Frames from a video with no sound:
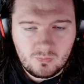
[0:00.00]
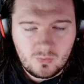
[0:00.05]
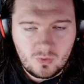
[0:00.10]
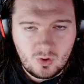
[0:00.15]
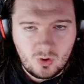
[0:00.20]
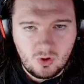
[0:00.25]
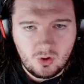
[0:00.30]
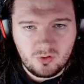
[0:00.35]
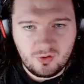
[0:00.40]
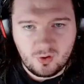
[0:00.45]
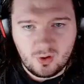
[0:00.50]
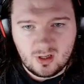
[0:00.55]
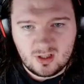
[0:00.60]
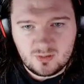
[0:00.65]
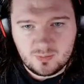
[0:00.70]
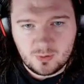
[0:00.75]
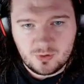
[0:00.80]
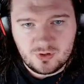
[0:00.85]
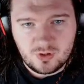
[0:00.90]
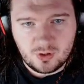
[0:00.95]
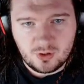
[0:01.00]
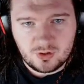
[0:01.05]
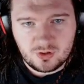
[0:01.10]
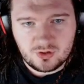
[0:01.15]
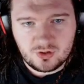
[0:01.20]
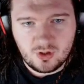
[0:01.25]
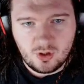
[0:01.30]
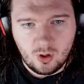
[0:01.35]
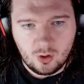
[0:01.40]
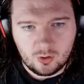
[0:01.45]
Although I suppose you could
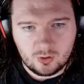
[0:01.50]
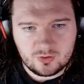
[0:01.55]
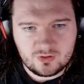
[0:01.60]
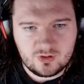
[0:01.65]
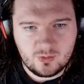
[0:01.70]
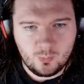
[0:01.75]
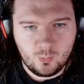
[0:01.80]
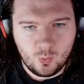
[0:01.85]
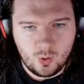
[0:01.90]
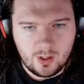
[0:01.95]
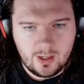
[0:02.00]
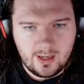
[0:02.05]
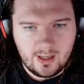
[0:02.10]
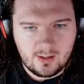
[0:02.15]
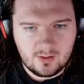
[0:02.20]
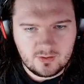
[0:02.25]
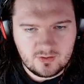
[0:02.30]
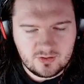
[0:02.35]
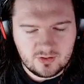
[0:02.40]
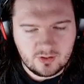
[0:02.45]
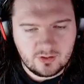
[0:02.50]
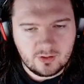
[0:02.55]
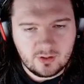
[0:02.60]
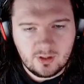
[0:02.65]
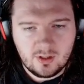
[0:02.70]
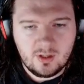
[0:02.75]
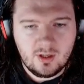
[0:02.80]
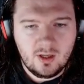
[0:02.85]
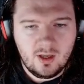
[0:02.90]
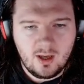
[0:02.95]
just conquer someone else and
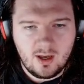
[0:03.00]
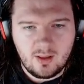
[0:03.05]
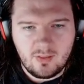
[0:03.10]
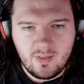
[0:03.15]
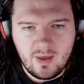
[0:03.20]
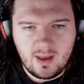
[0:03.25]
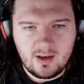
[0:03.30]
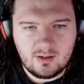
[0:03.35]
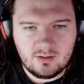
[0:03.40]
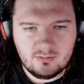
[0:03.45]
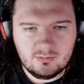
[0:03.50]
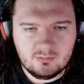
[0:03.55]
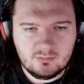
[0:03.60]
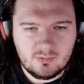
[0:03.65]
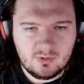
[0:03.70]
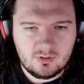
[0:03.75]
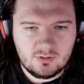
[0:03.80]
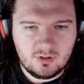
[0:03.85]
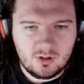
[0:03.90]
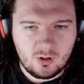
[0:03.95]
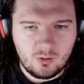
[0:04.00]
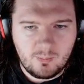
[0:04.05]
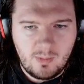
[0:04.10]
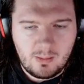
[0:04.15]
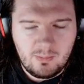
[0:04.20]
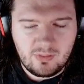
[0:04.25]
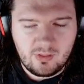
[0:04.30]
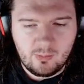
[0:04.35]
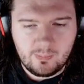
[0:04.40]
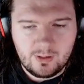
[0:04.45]
then,
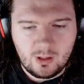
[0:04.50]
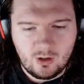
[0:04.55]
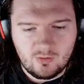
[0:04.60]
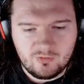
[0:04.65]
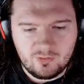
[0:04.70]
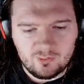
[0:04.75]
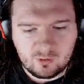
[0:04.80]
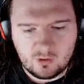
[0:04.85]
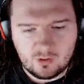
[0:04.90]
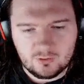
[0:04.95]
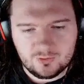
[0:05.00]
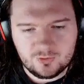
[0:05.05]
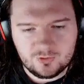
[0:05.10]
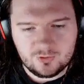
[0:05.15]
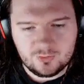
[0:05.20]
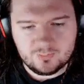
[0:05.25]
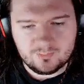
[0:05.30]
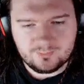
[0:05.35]
maybe they'll be of your culture.